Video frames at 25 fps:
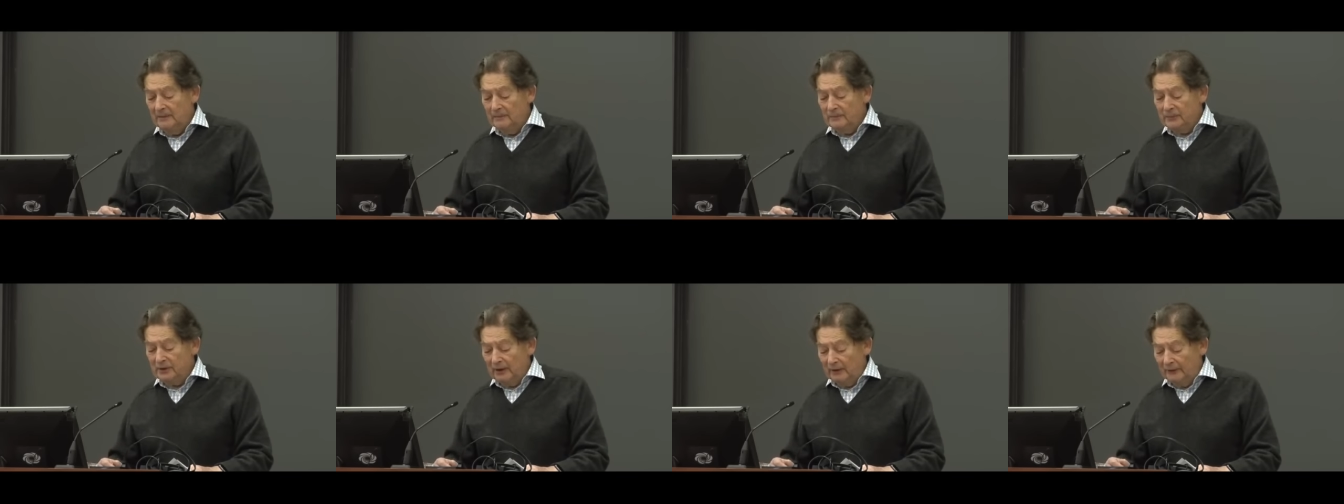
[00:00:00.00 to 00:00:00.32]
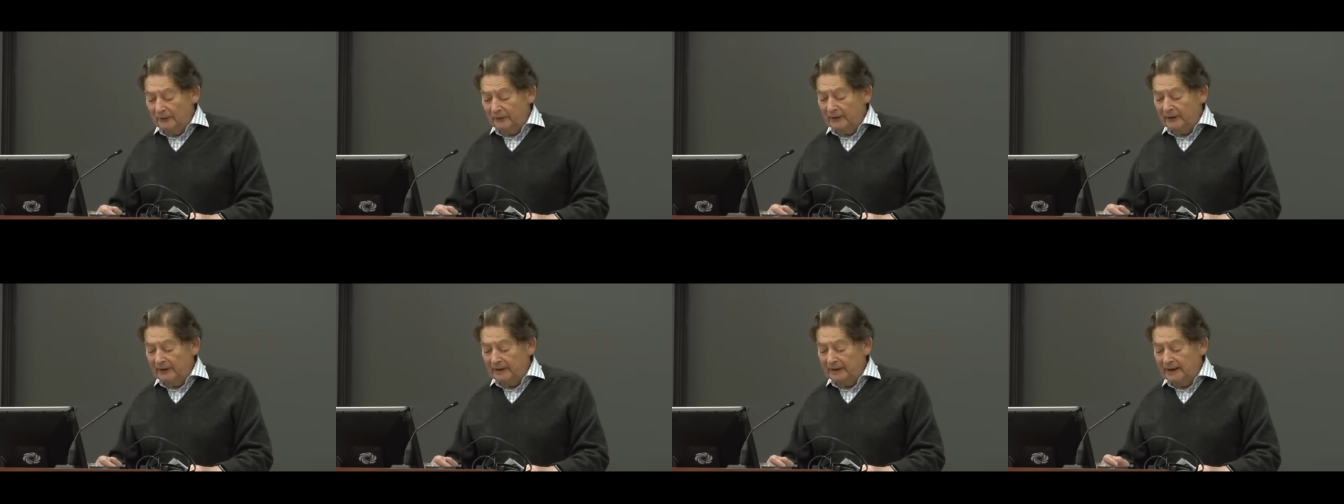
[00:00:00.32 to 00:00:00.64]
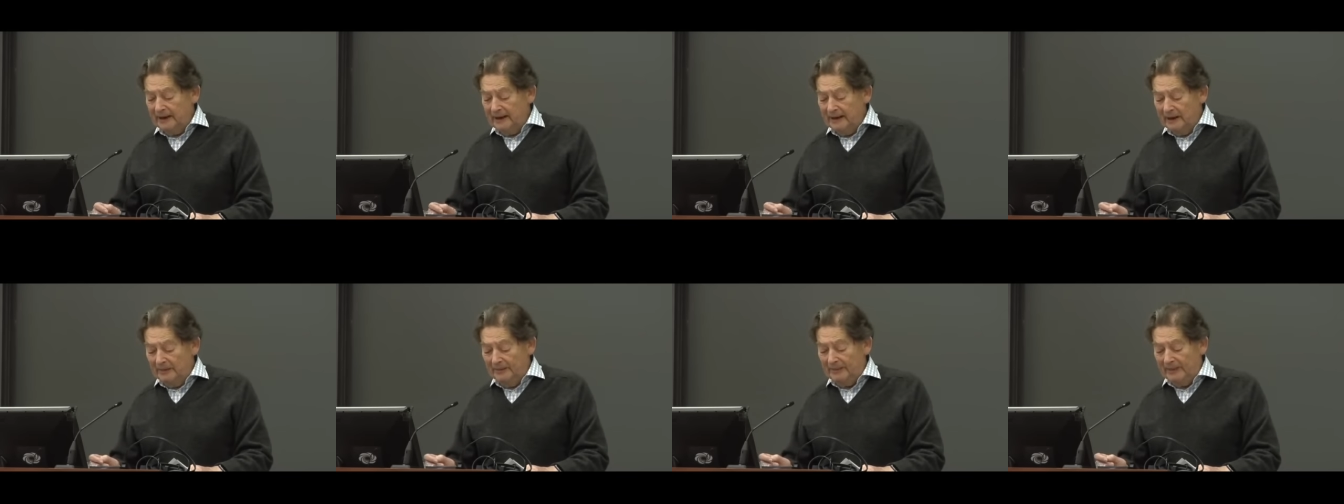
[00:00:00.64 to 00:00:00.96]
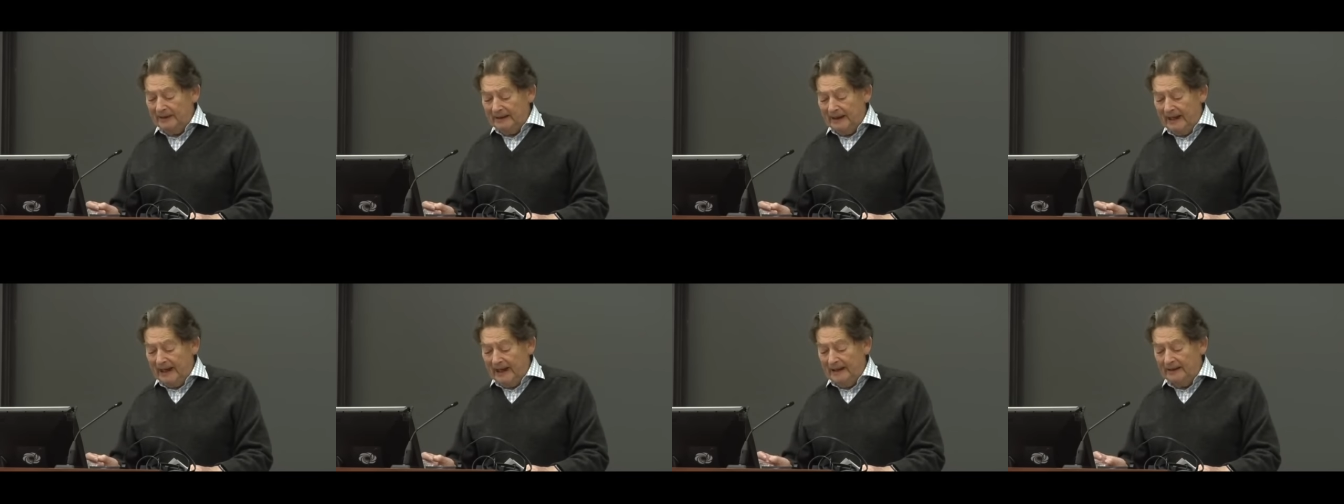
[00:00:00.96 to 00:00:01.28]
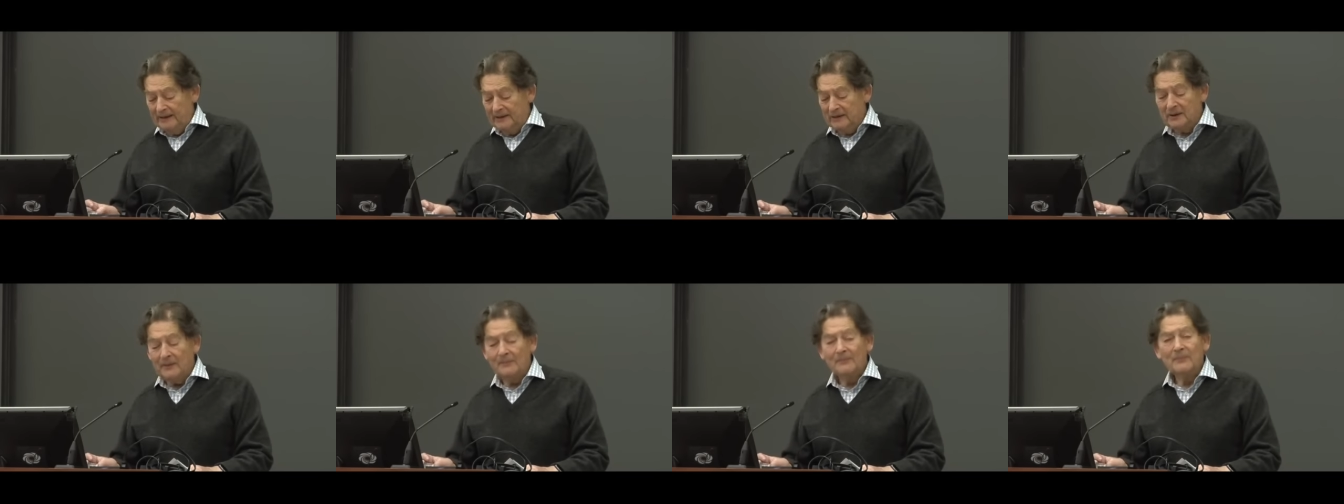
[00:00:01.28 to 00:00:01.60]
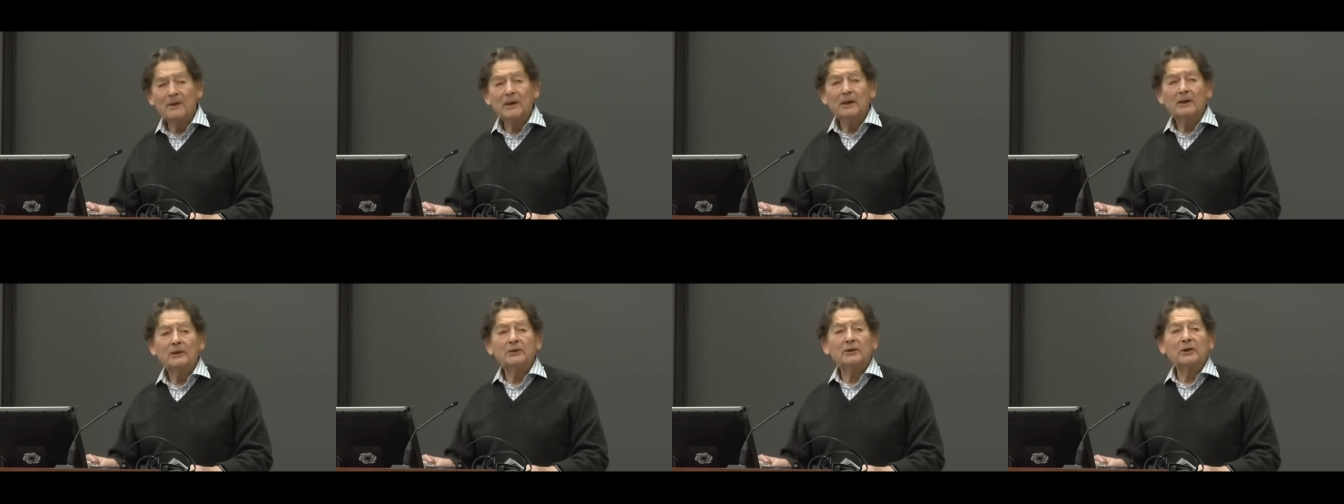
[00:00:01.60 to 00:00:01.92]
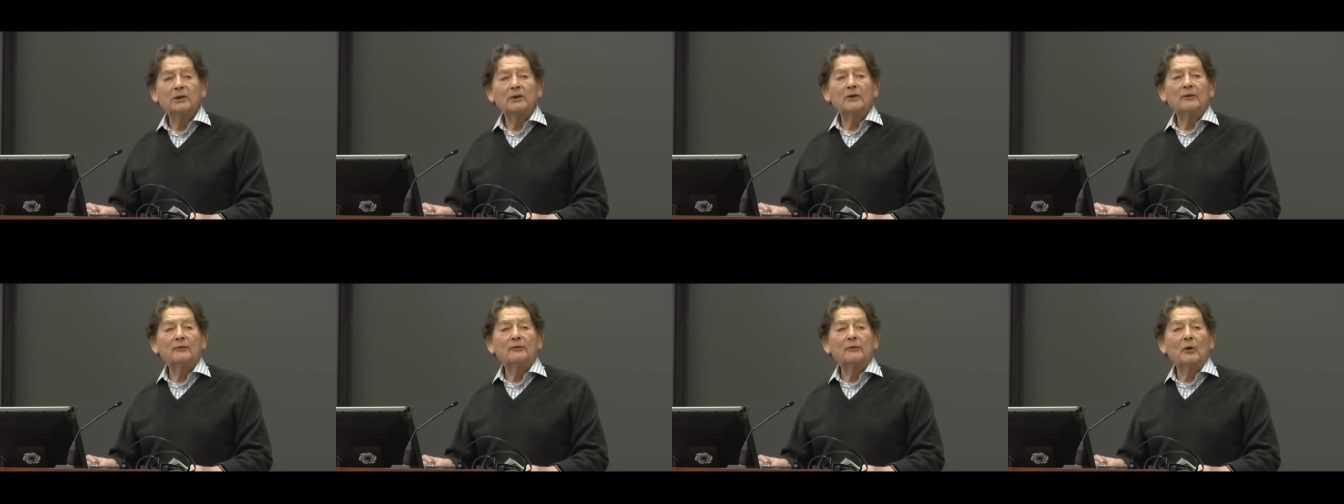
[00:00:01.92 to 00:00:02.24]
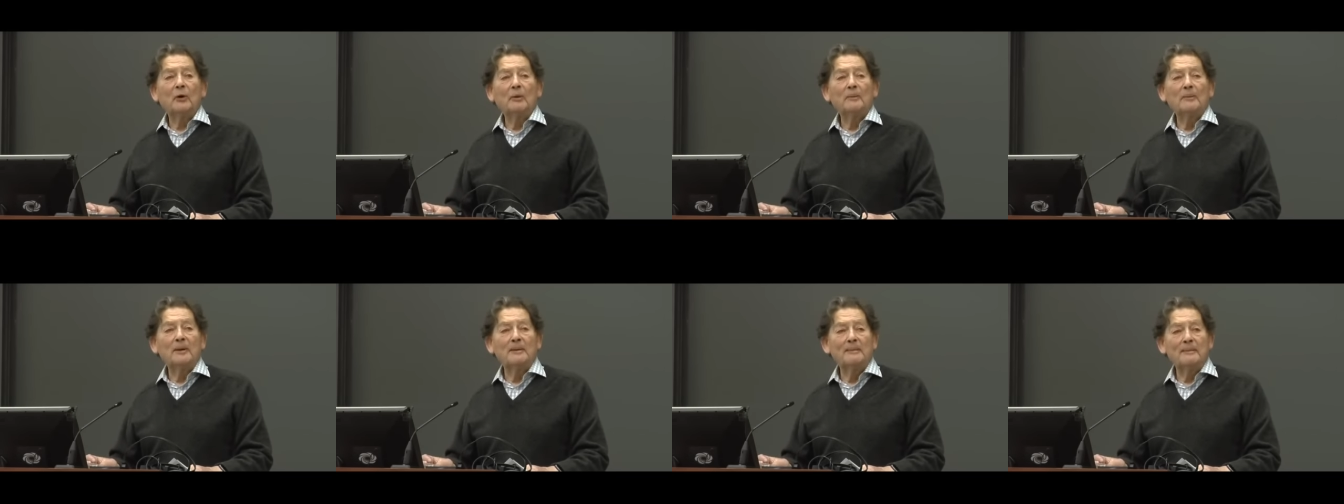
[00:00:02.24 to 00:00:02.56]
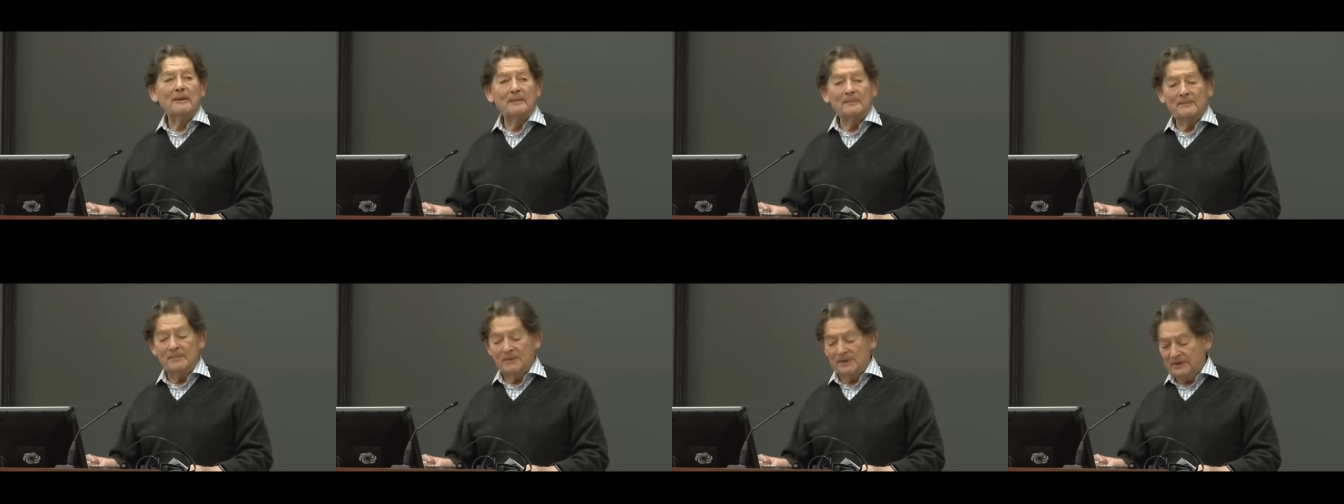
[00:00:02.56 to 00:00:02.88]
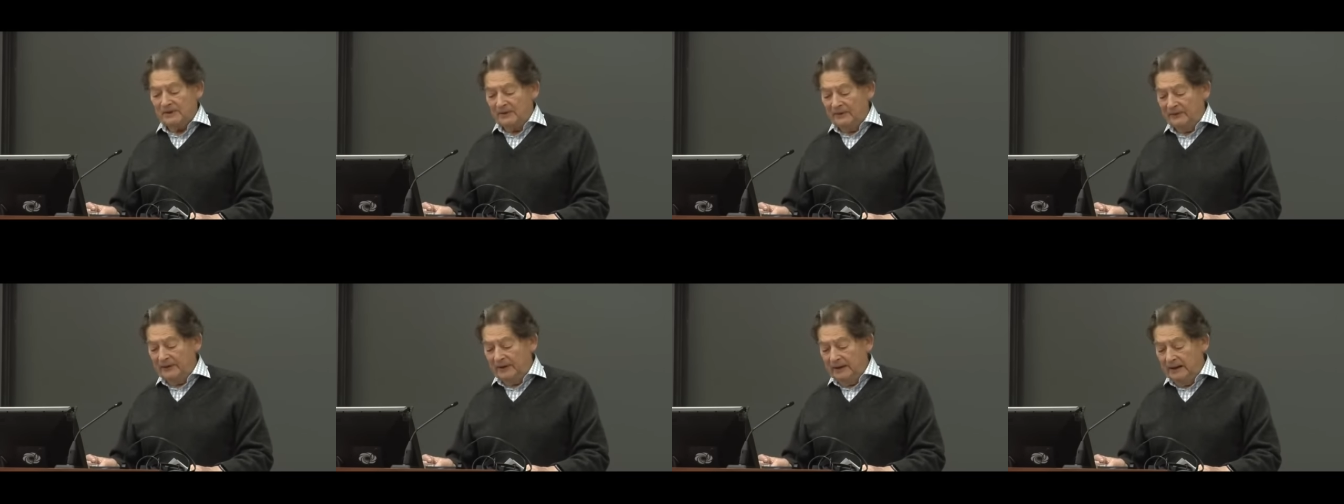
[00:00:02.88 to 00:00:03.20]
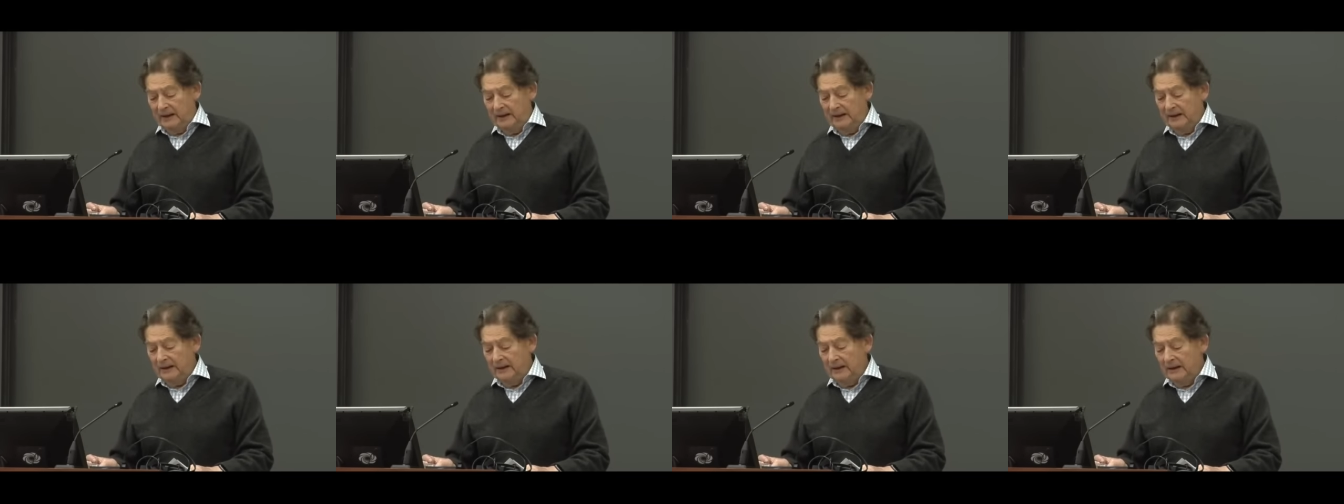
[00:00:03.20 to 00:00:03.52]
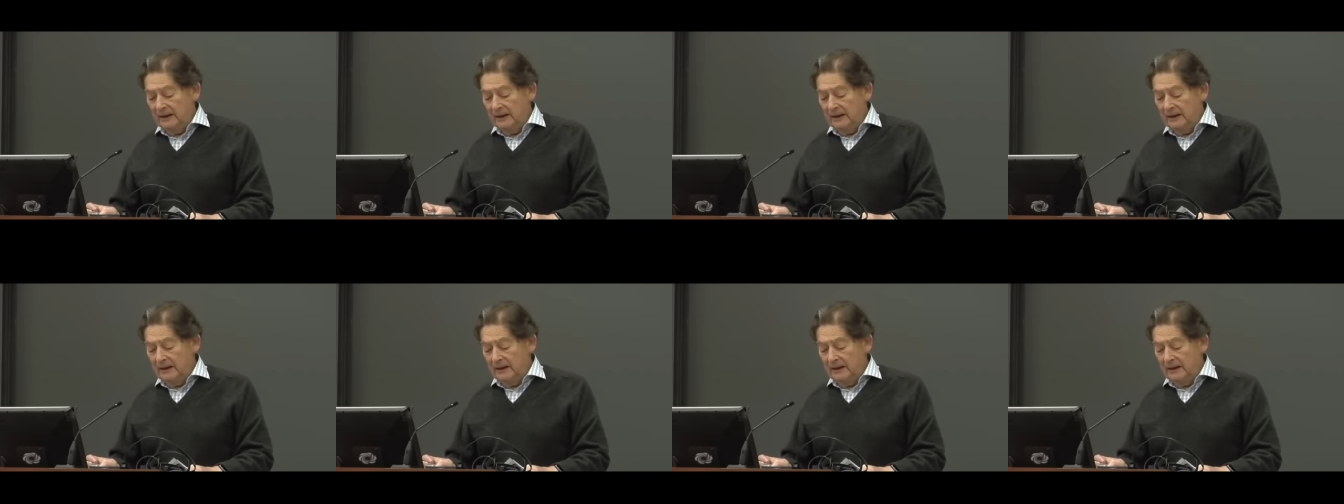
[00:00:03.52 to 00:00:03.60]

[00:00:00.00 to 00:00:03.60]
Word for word: proffering a helping hand to the former members of the